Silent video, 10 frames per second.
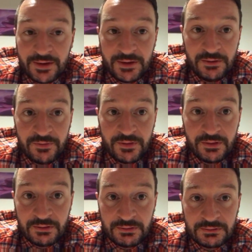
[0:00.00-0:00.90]
Thank you
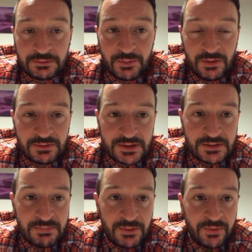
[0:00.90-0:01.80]
for coming along to
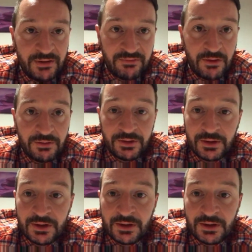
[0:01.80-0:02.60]
this midweek vlog.